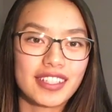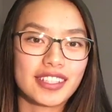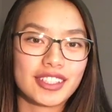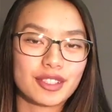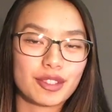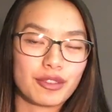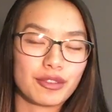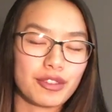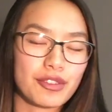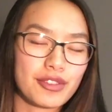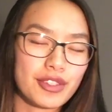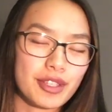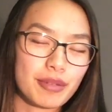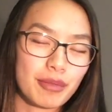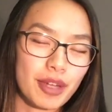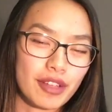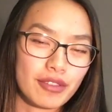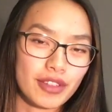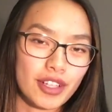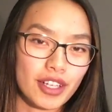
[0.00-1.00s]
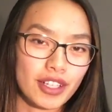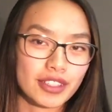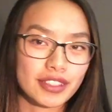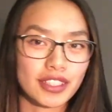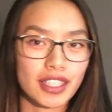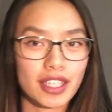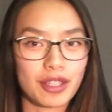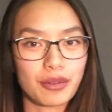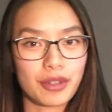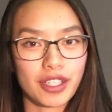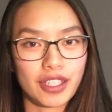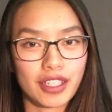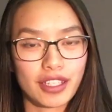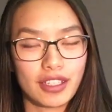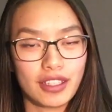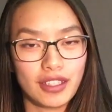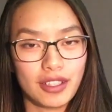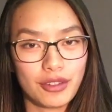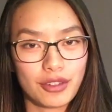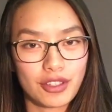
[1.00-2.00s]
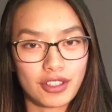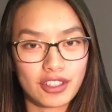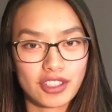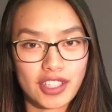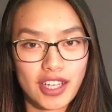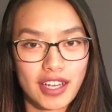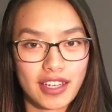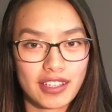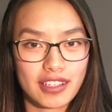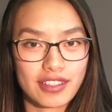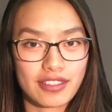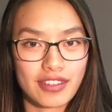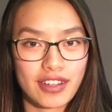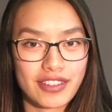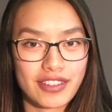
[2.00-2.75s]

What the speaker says: So if you've seen my vlogs, I work at a local Chinese